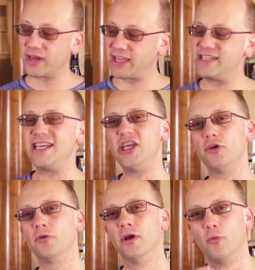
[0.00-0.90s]
going to
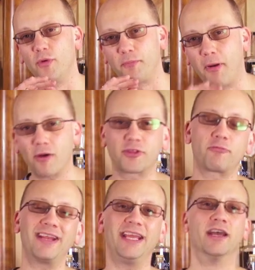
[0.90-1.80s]
continue with part
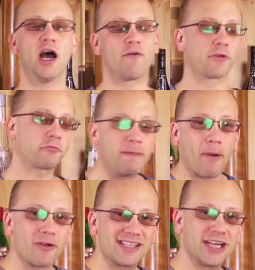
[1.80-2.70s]
three of our
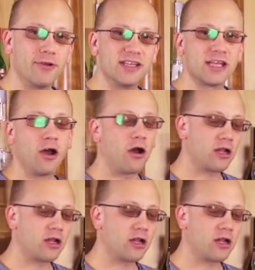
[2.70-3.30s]
three-part series,